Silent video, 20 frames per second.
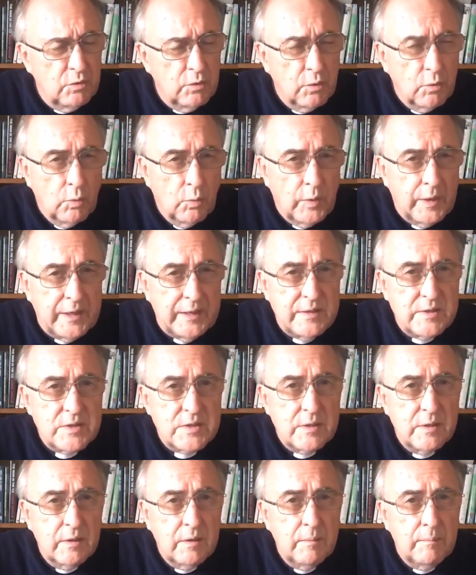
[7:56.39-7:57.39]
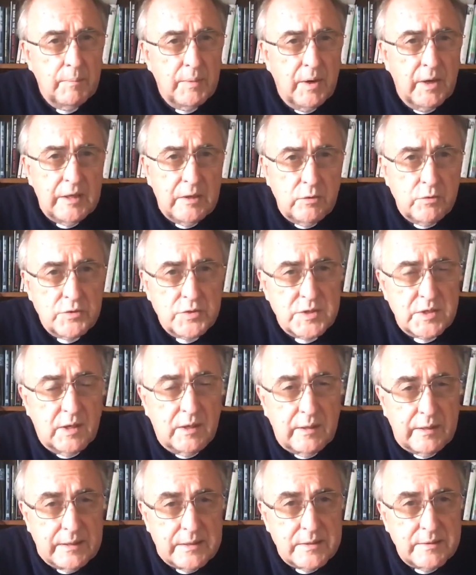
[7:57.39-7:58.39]
always by your
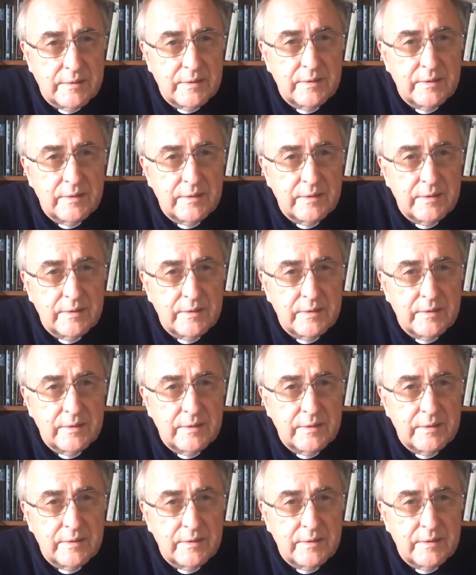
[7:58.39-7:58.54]
side.